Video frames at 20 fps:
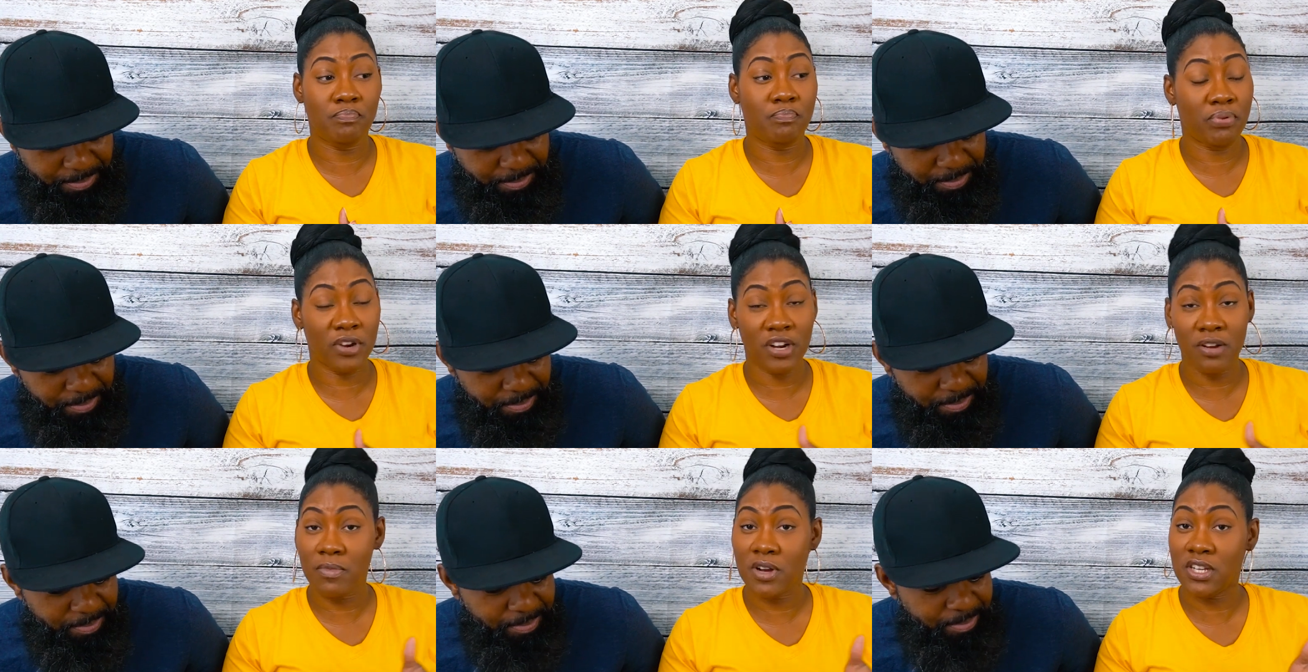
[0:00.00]

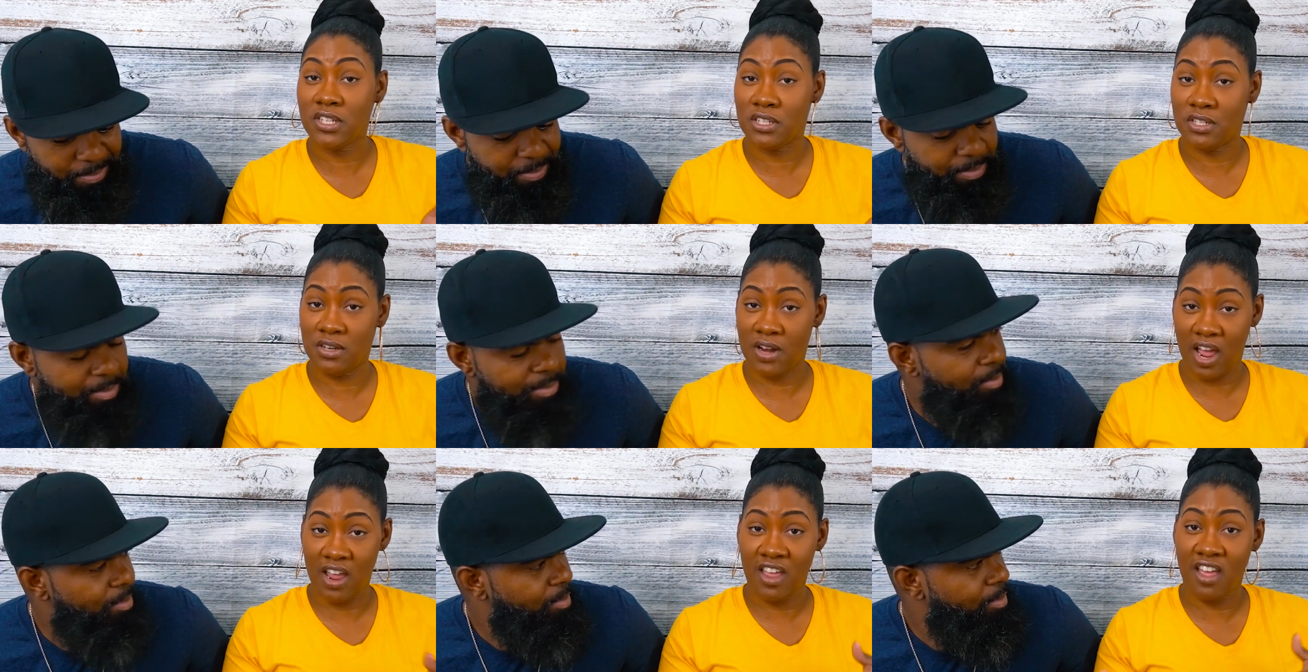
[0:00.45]
Speaker 1: pretty
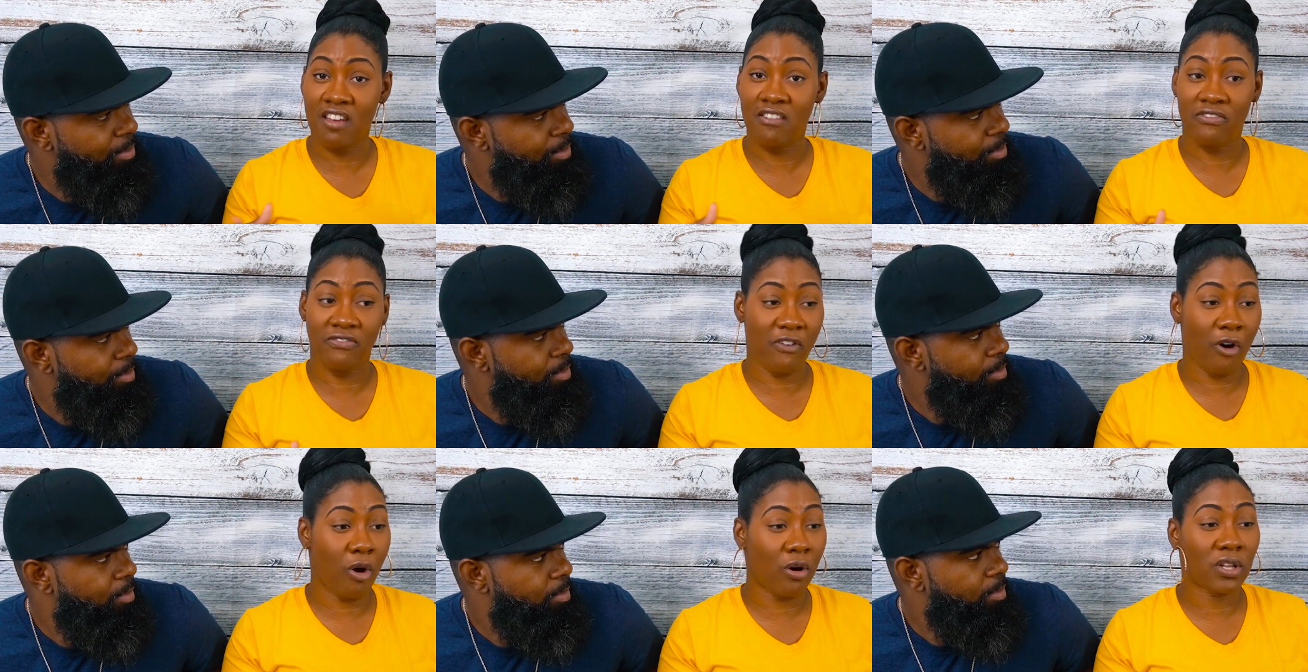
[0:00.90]
much night
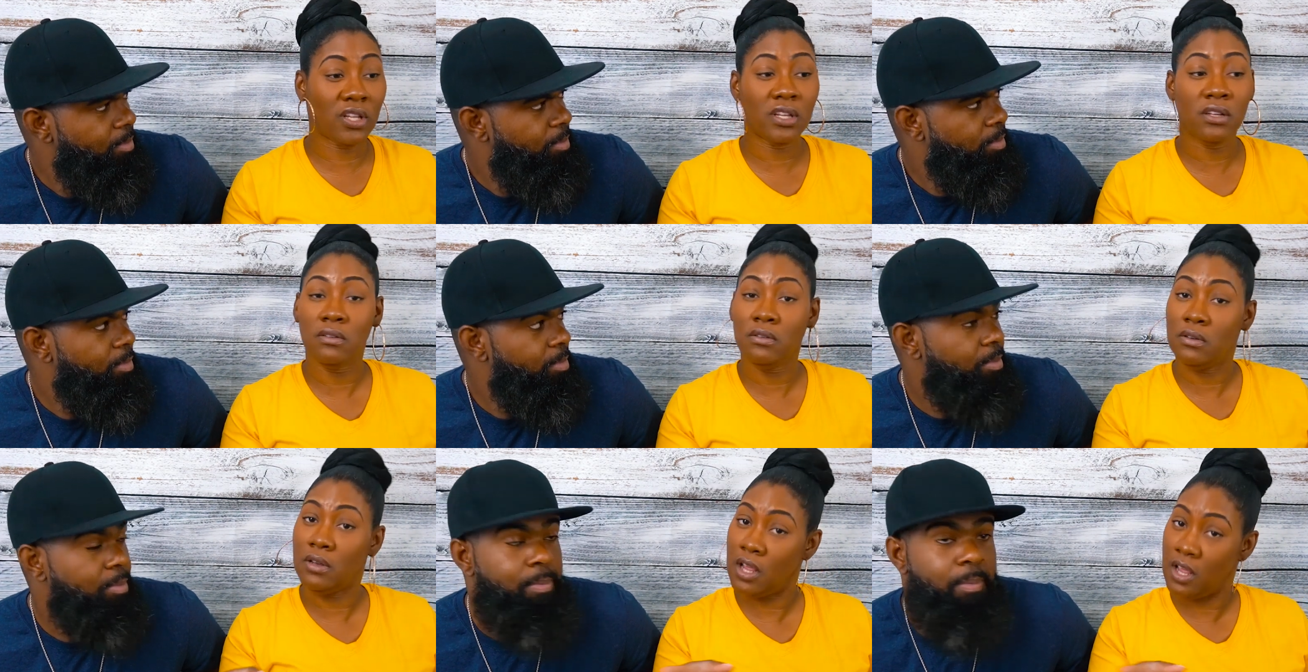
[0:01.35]
had
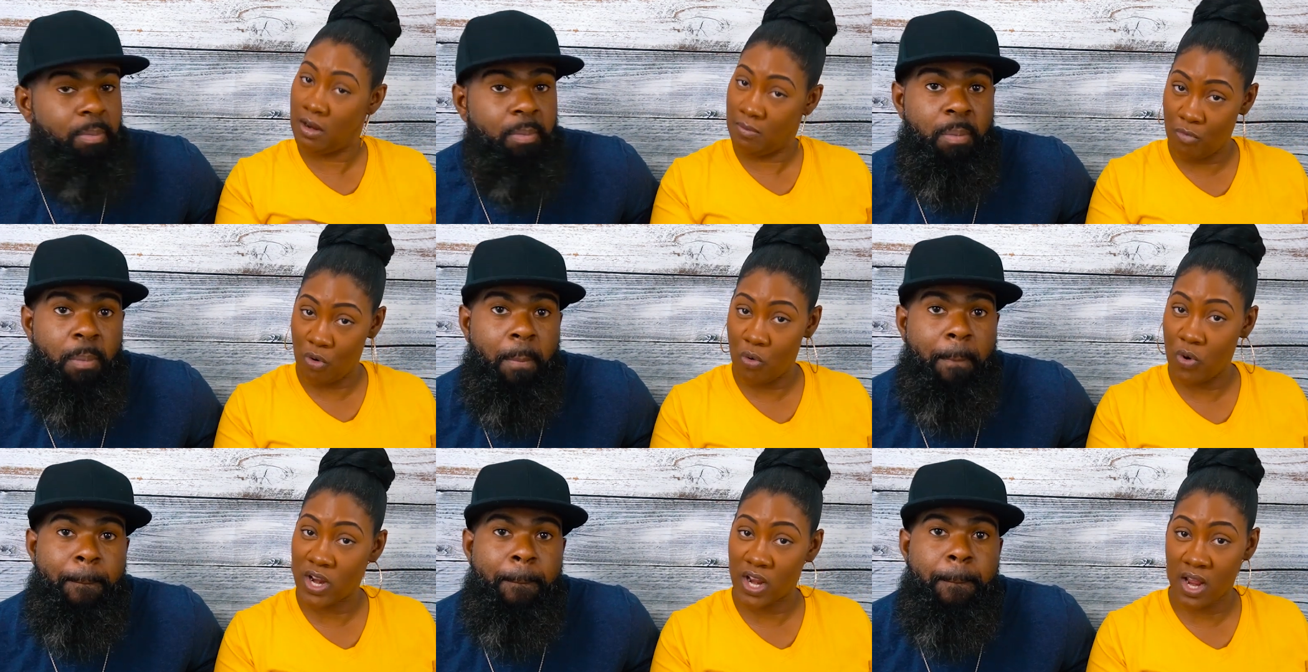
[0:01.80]
fallen
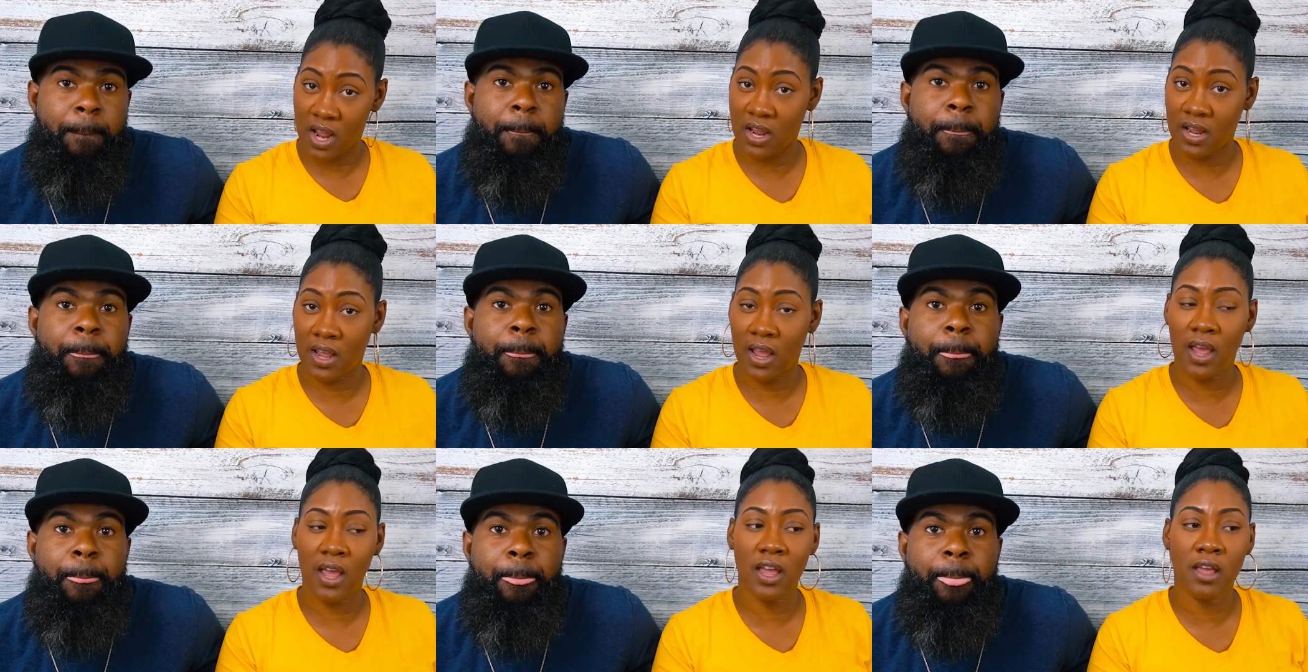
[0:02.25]
and morning
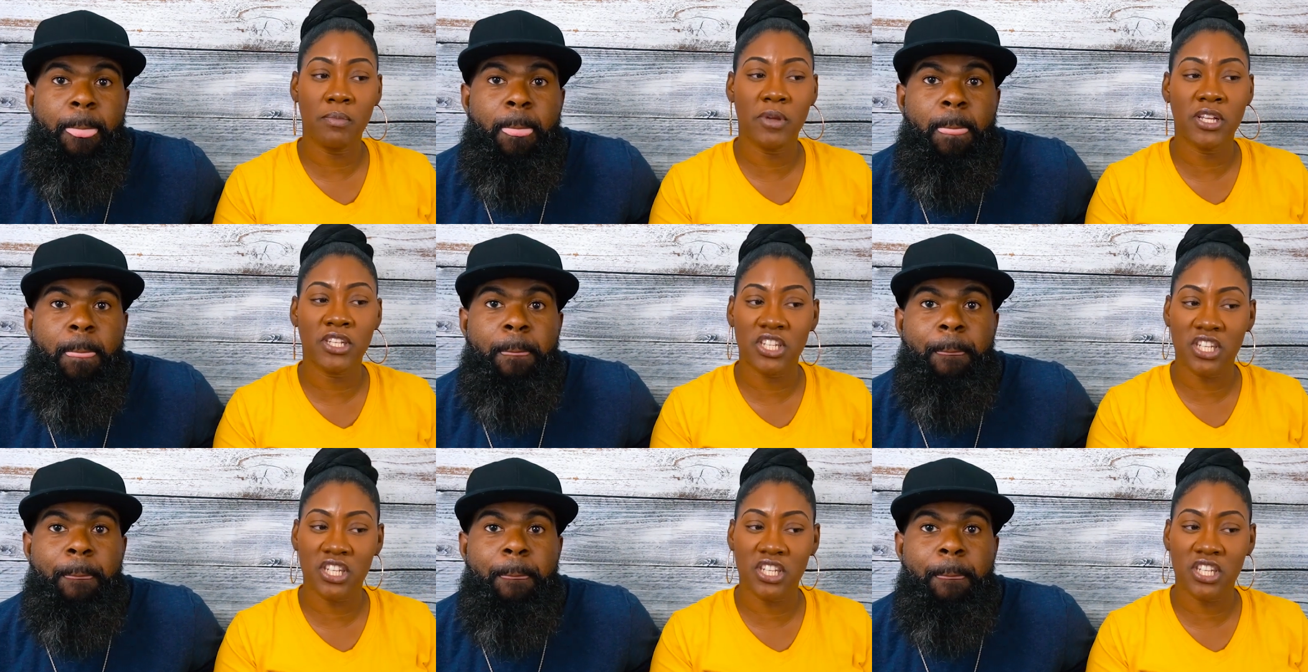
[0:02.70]
had came and